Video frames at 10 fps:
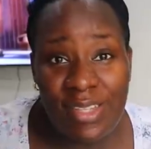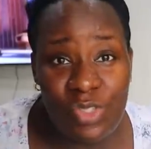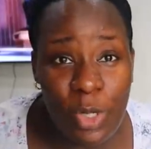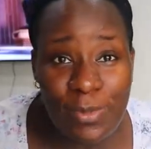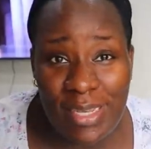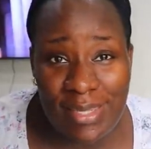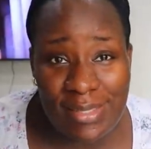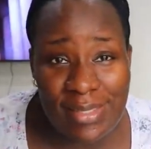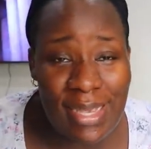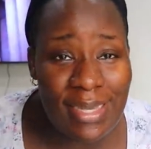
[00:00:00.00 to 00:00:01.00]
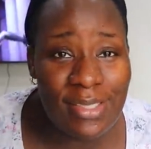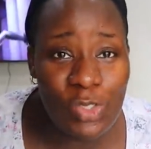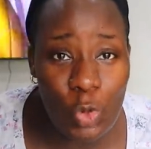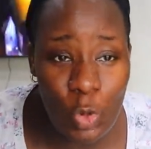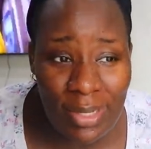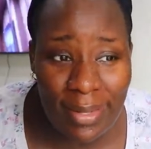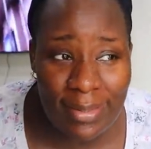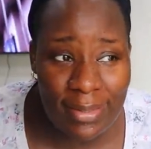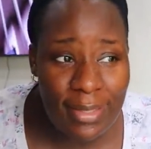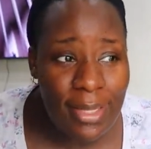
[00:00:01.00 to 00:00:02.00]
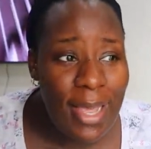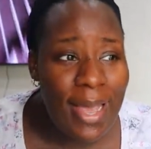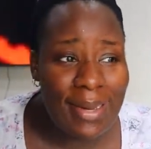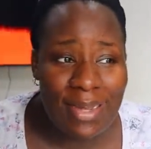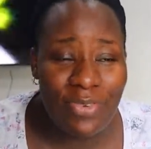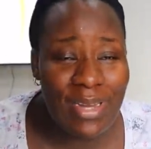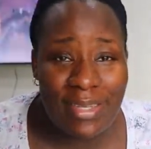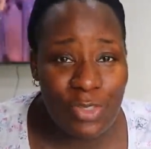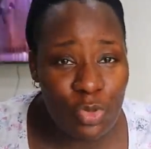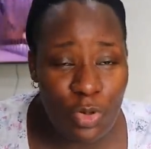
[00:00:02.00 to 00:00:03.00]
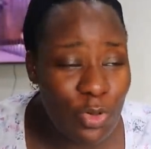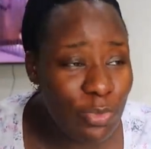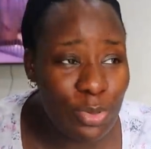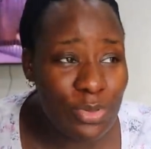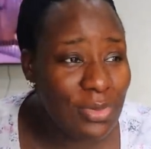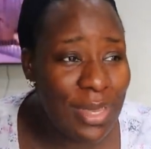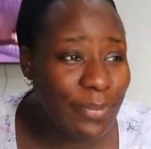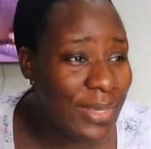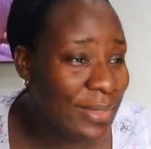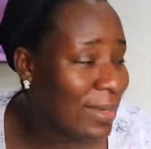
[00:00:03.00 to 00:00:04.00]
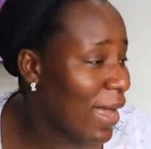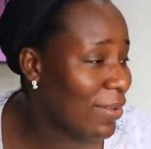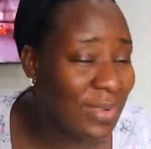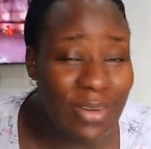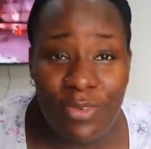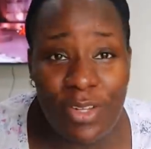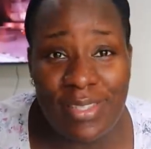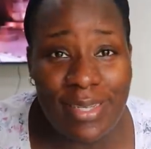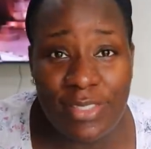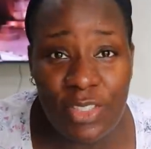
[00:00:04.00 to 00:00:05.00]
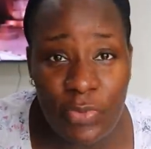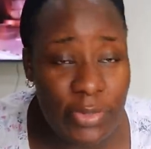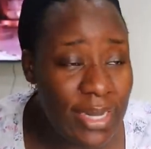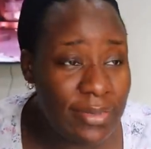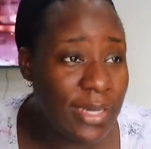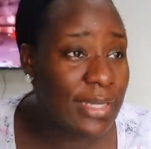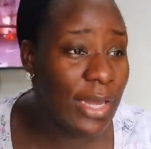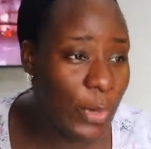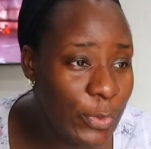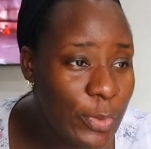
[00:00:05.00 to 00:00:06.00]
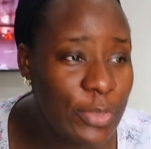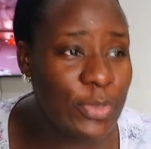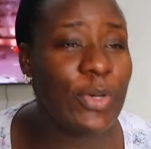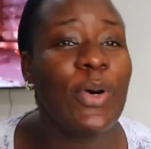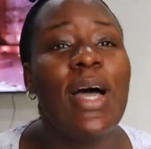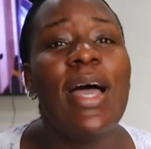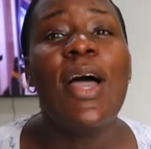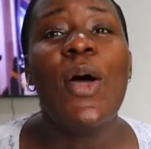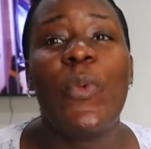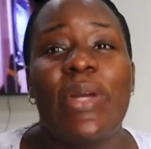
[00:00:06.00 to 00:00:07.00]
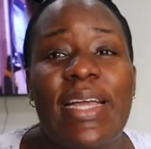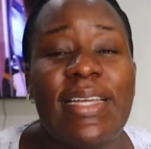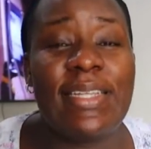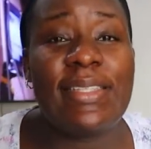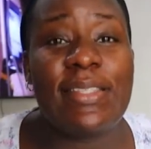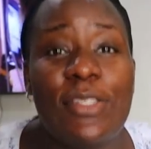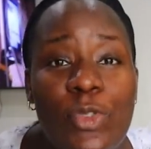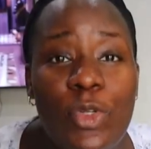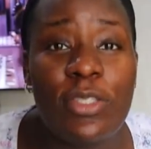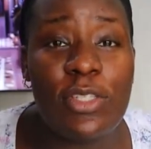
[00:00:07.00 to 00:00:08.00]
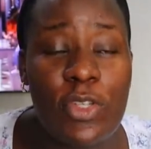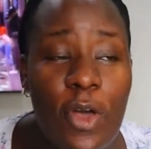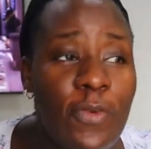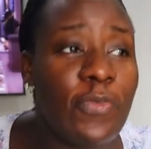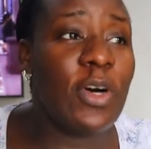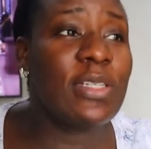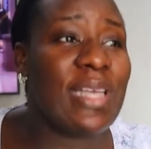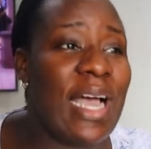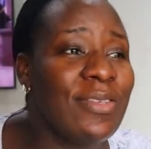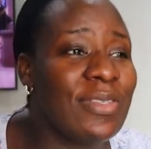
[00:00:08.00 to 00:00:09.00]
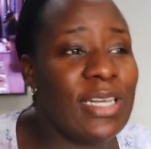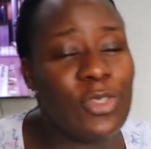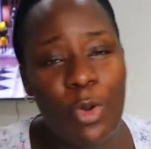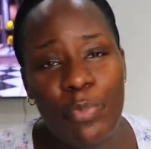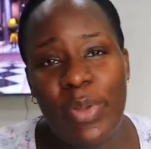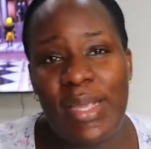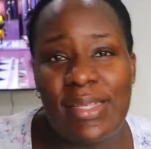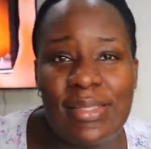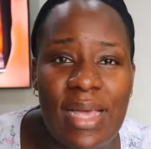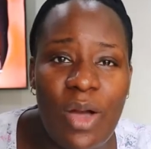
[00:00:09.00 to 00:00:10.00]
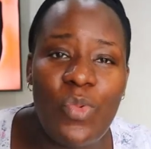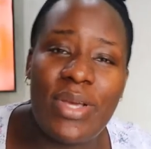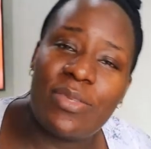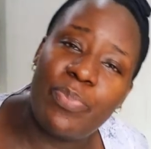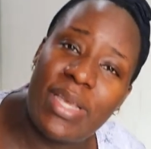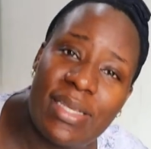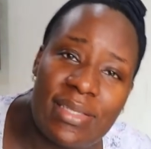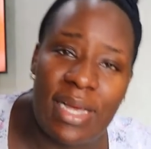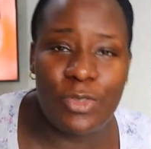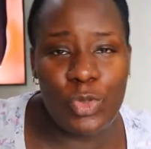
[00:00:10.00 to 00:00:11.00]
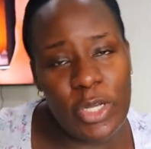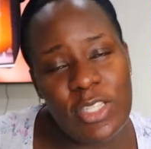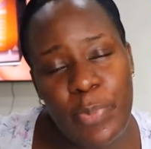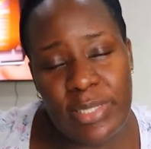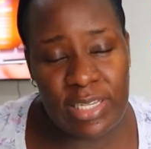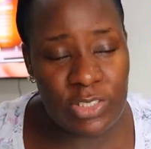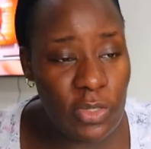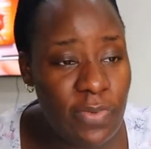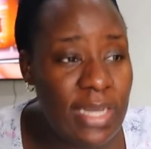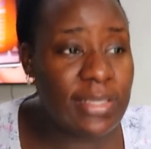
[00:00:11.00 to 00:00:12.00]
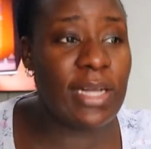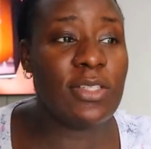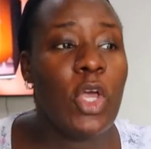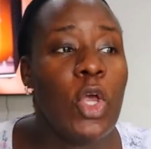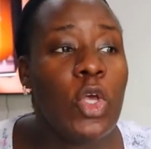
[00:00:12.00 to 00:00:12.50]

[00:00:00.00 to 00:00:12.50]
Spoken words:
I stopped exercising totally, and I feel like it's wrong, but I beg, I've lost the energy for that right now. So when I get, you know, discomfort, I used to get some pains and waist pains and joint pains and stuff like that.